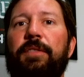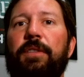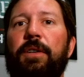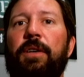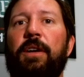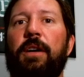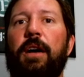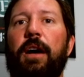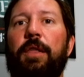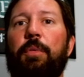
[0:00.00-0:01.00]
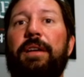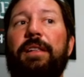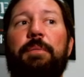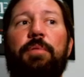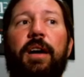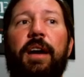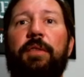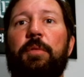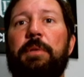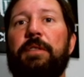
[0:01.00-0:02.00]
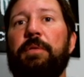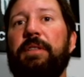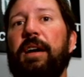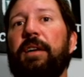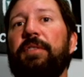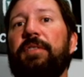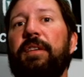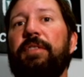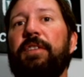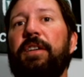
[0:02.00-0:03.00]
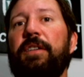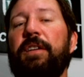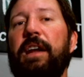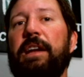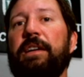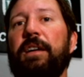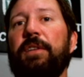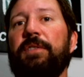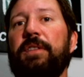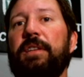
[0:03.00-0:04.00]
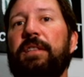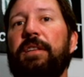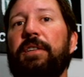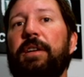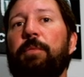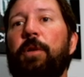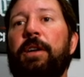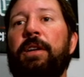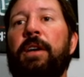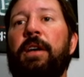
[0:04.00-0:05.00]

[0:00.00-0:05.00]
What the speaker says: So the weekly prize would be $3,780 in the Ethereum one,